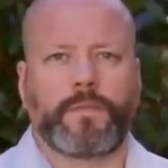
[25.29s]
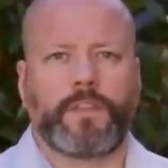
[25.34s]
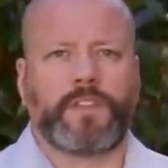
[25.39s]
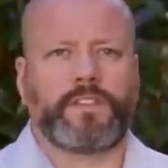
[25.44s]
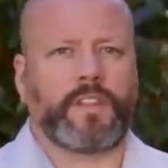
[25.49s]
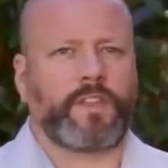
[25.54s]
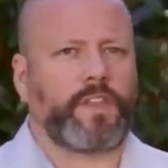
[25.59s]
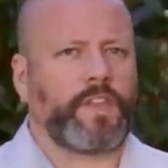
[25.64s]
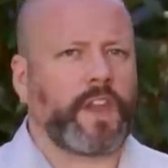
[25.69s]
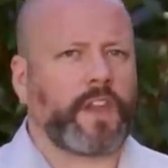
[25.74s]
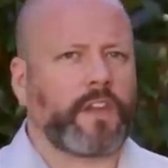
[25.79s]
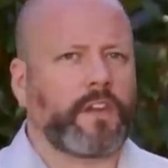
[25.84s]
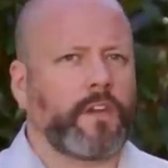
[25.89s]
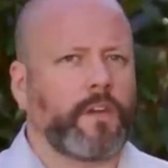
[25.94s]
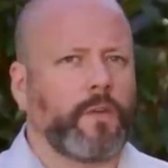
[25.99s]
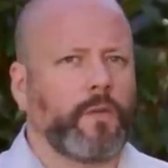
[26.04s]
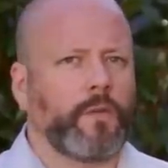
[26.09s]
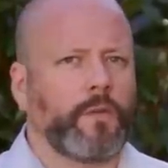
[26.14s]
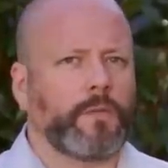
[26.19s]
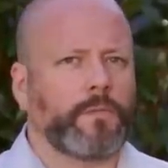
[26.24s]
Is it thick
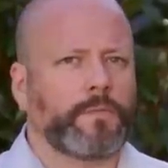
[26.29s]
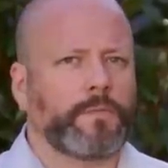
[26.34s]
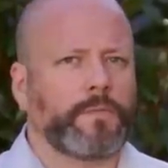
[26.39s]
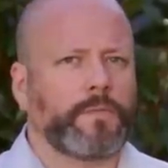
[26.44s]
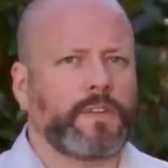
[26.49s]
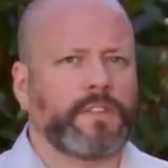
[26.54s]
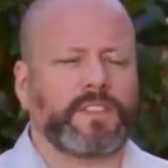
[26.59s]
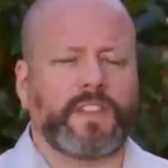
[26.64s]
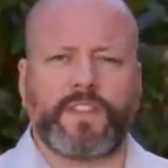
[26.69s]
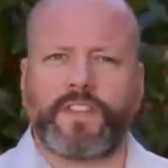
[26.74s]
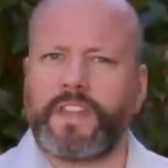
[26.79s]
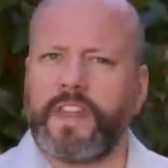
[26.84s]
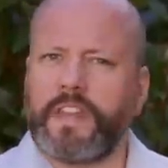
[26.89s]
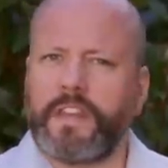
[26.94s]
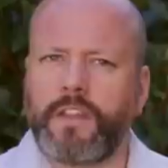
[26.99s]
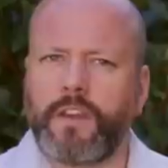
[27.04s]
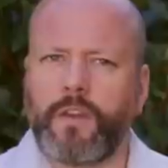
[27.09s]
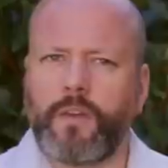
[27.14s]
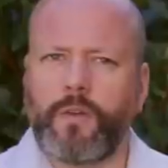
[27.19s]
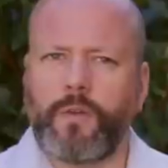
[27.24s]
goo? Is it
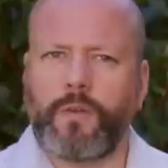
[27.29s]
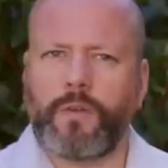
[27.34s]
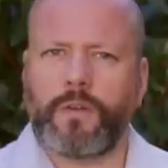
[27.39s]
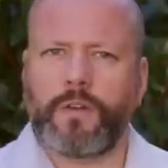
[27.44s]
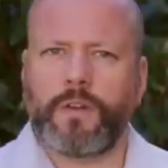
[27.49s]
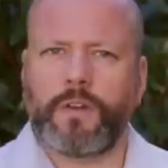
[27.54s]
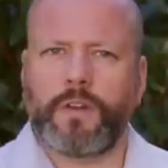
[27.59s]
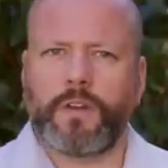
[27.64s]
thin goo?